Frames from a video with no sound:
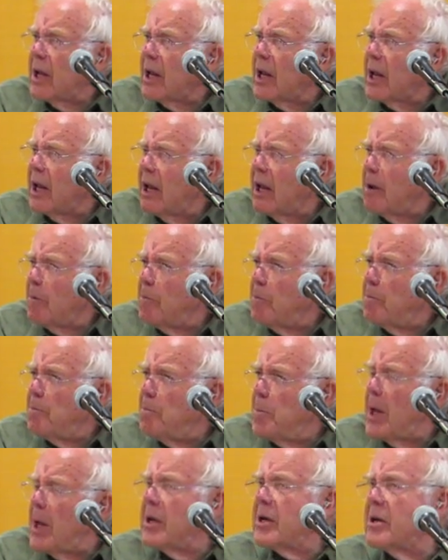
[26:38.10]

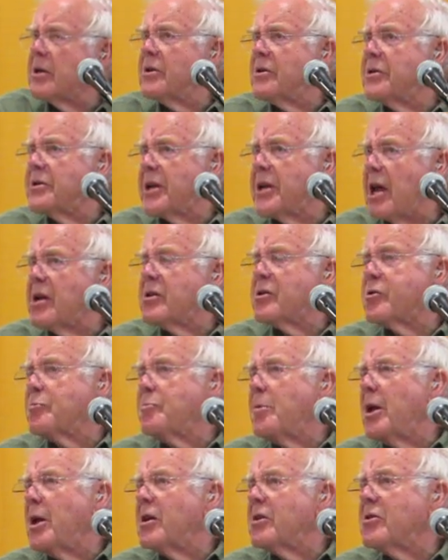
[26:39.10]
millions, tens of
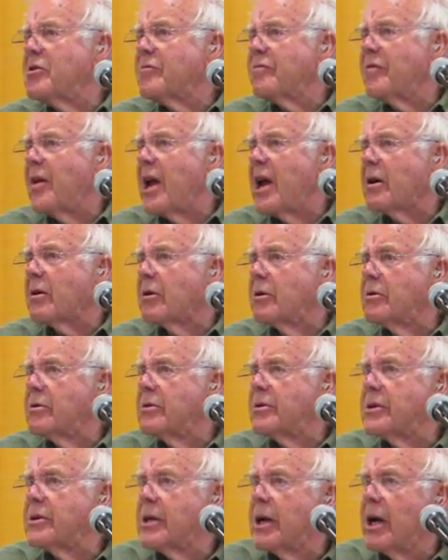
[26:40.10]
millions of
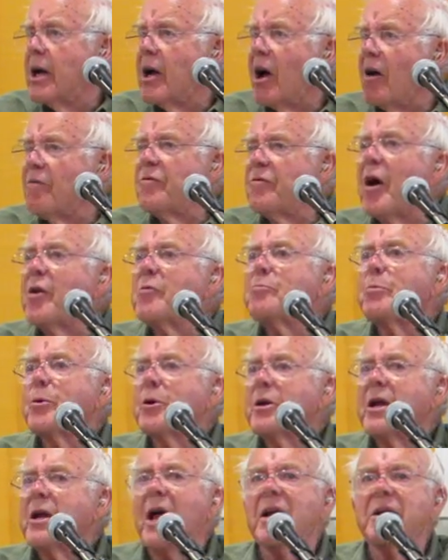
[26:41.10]
acres of
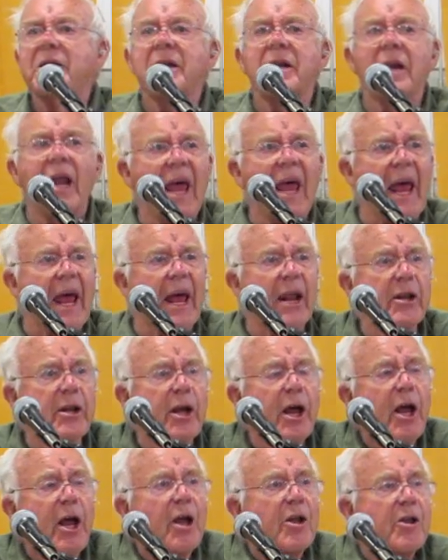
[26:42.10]
unprotected land
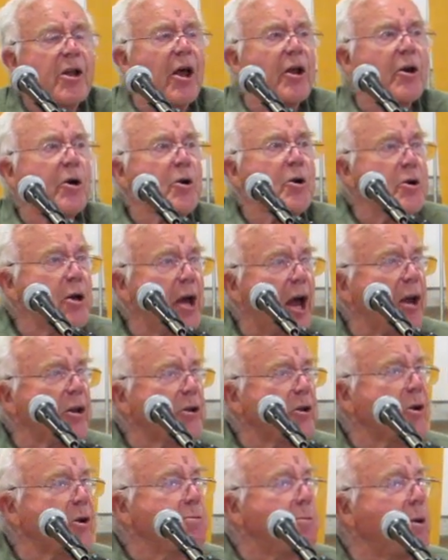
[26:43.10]
that are
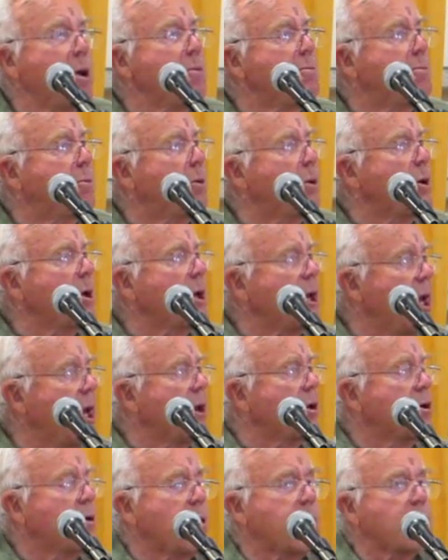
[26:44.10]
yet to be put
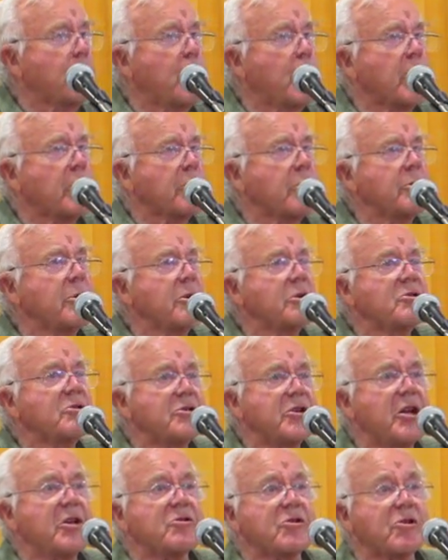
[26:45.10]
into the wilderness
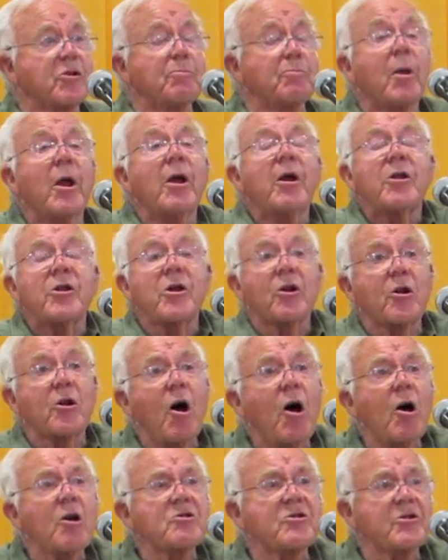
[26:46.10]
system. The
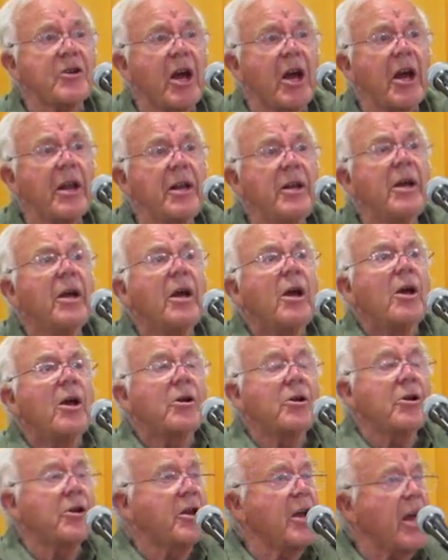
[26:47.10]
law said
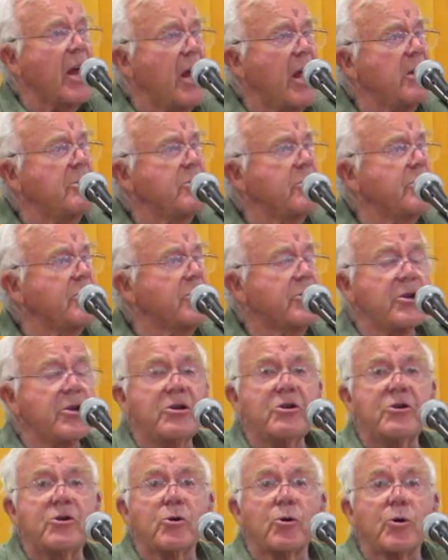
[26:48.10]
to the
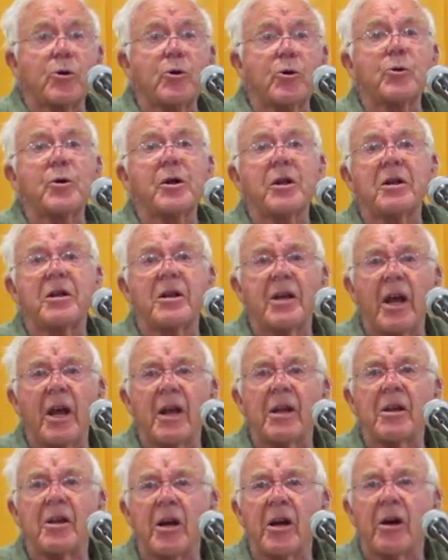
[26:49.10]
agencies, you'll do it in
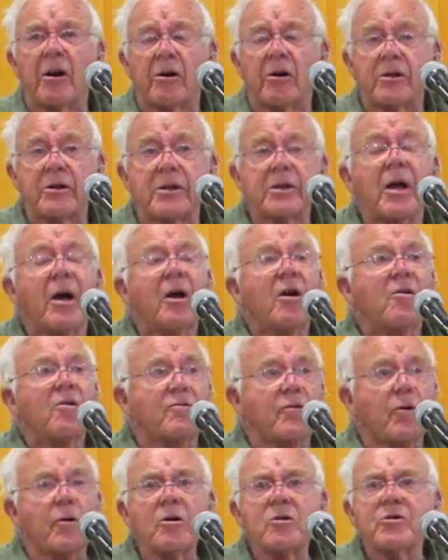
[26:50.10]
10 years.
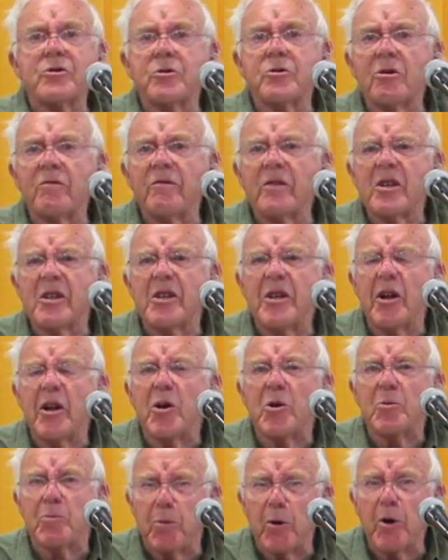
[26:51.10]
Forest Service did
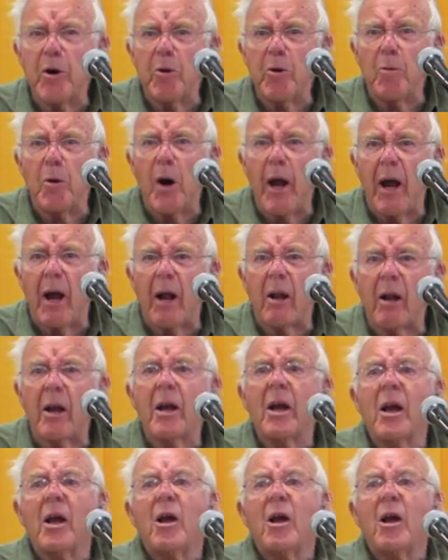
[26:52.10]
it pretty well